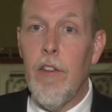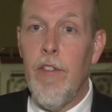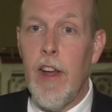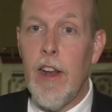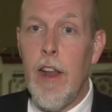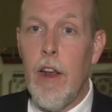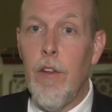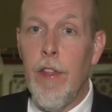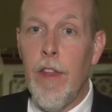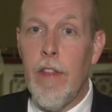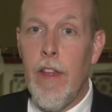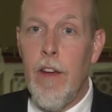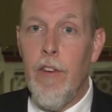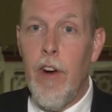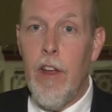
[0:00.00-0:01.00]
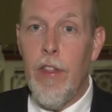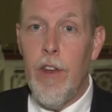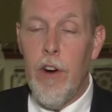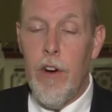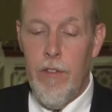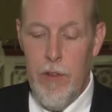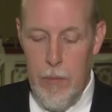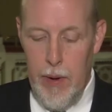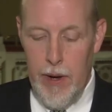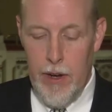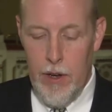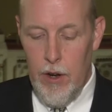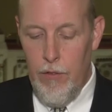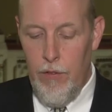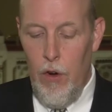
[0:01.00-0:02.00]
In fact, I don't think they ever had the nerve to bring
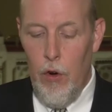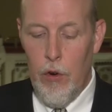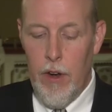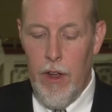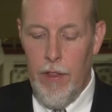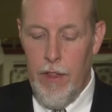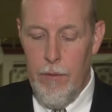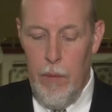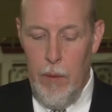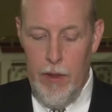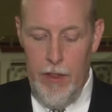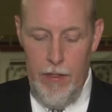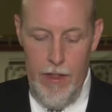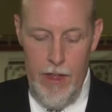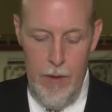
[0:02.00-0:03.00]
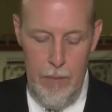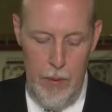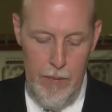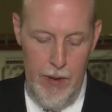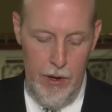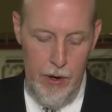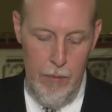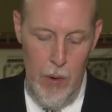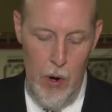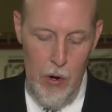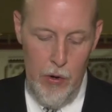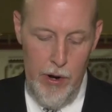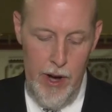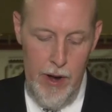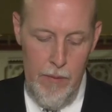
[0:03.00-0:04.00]
it to a vote. Now they've put it in the implementer
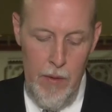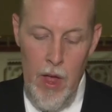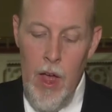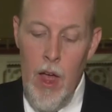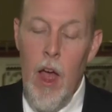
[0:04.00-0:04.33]
program.